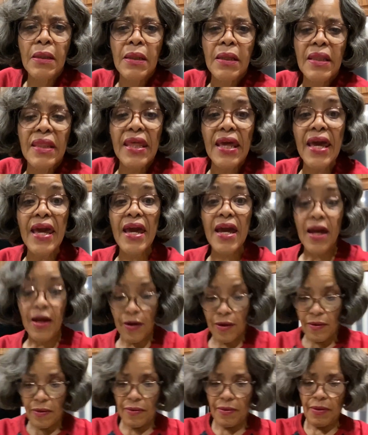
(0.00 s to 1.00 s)
There.
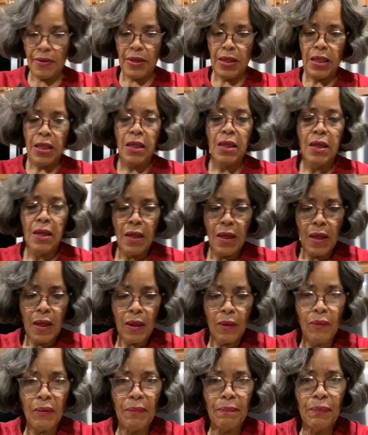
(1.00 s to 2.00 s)

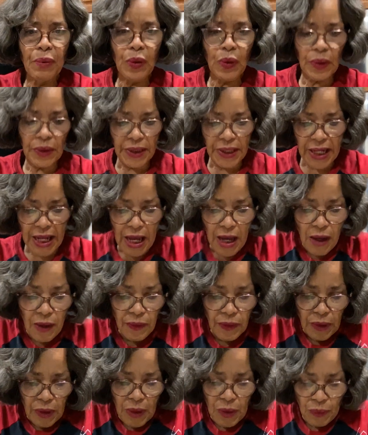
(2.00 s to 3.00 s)
We pull it out.
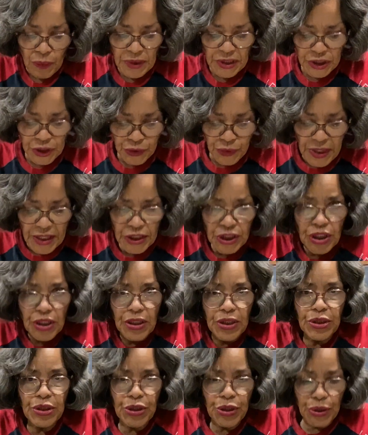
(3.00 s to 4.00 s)
We stretch it
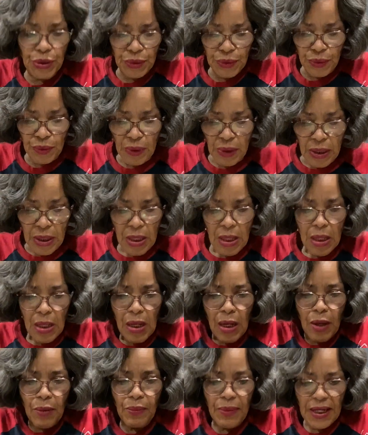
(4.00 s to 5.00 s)
into
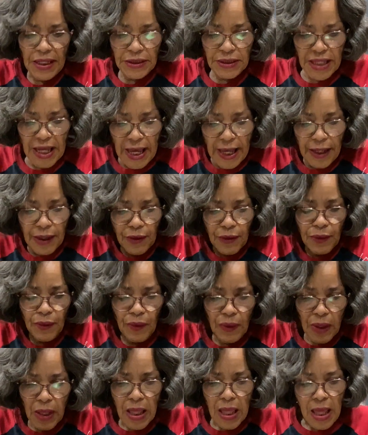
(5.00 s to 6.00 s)
a rectangle.
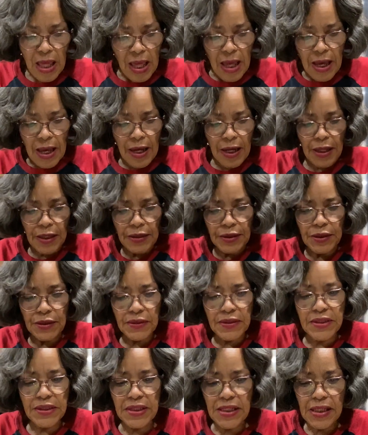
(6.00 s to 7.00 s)
And you
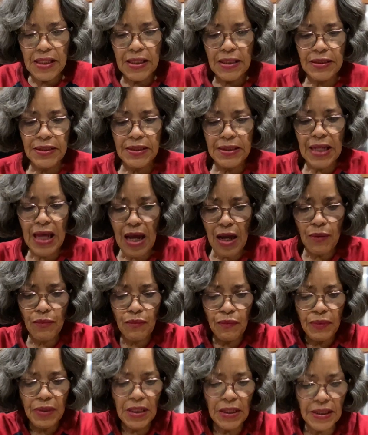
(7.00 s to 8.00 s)
see it's not
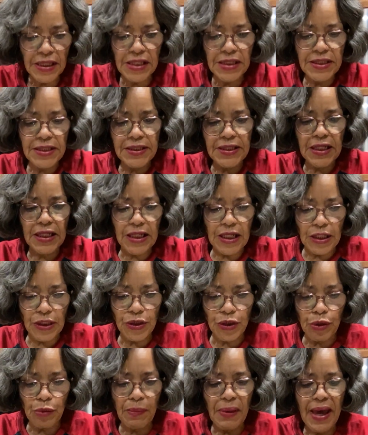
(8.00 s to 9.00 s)
really sticking
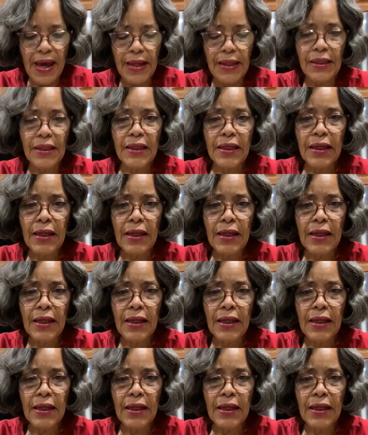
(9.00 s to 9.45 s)
too badly.